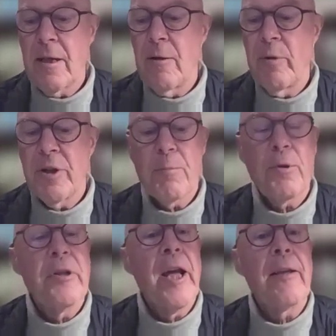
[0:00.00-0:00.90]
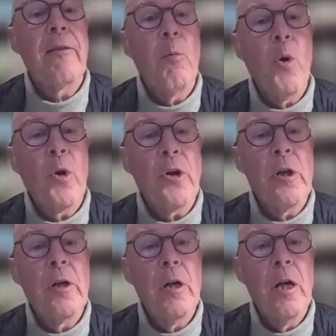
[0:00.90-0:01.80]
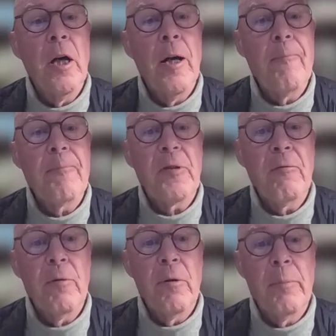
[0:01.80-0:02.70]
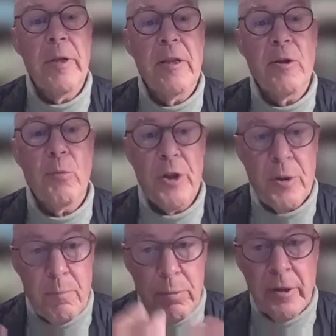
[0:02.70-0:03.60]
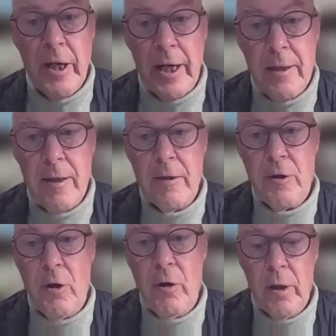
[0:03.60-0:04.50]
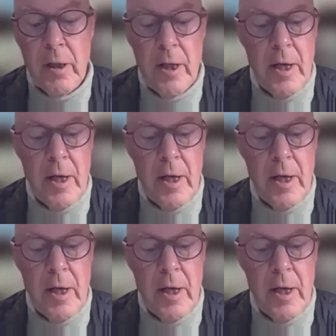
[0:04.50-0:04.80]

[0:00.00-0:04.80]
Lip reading: which protect the water, for means which protect the soil.